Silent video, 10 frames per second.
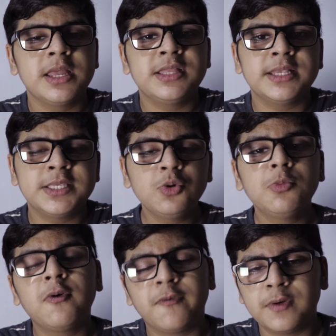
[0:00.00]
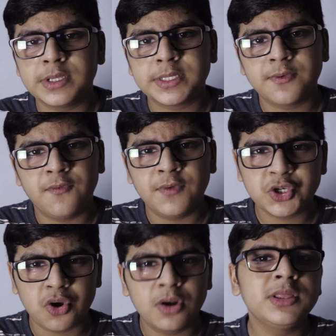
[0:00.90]
that Zoom offers
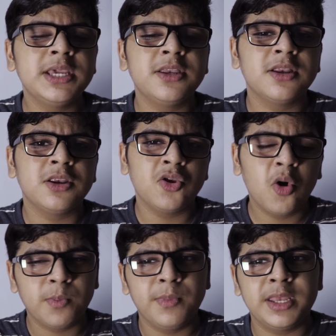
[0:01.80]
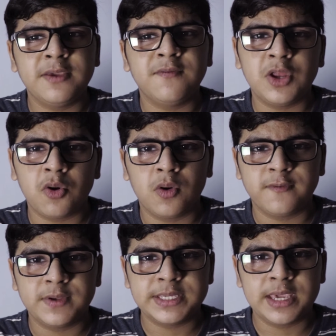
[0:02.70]
which currently not many video
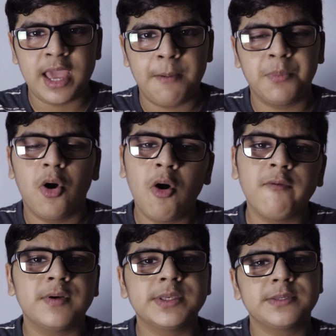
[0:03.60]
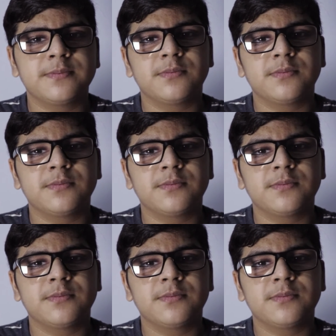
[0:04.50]
conferencing app offers.